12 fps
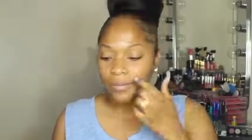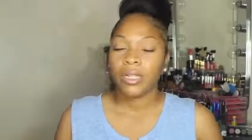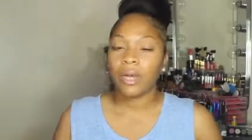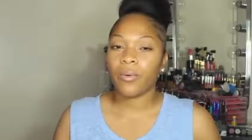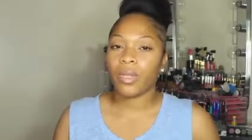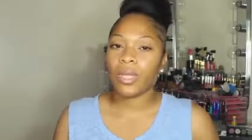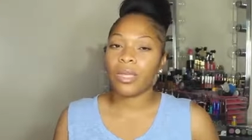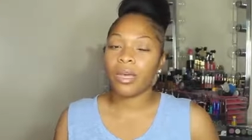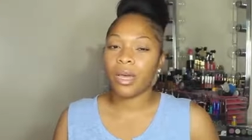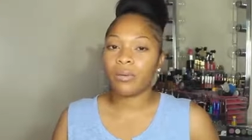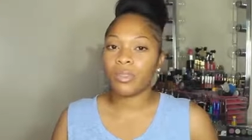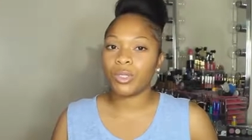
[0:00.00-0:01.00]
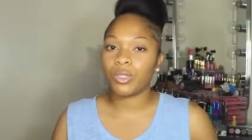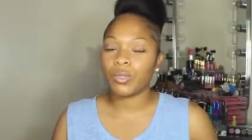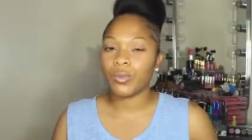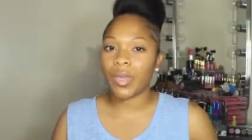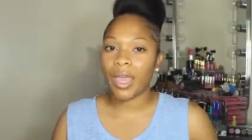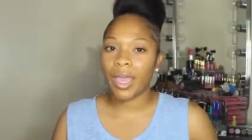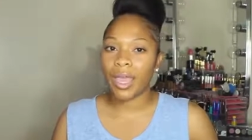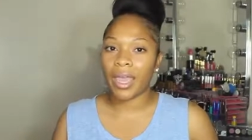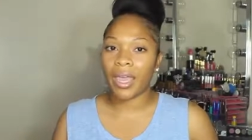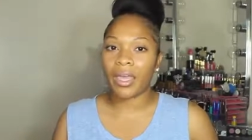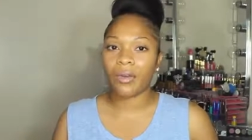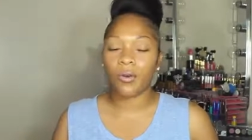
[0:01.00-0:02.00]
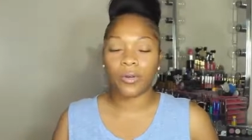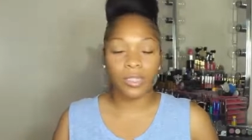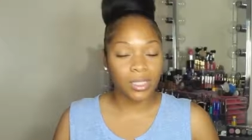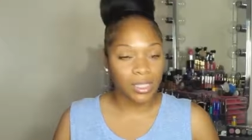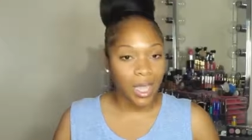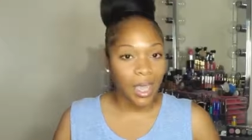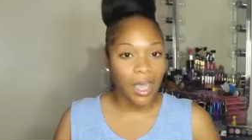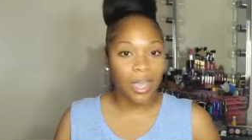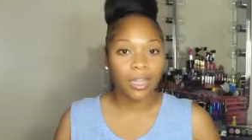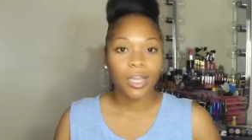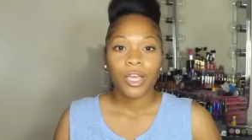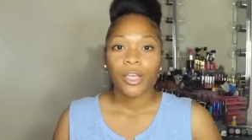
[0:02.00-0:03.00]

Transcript: Now when it comes to a corset,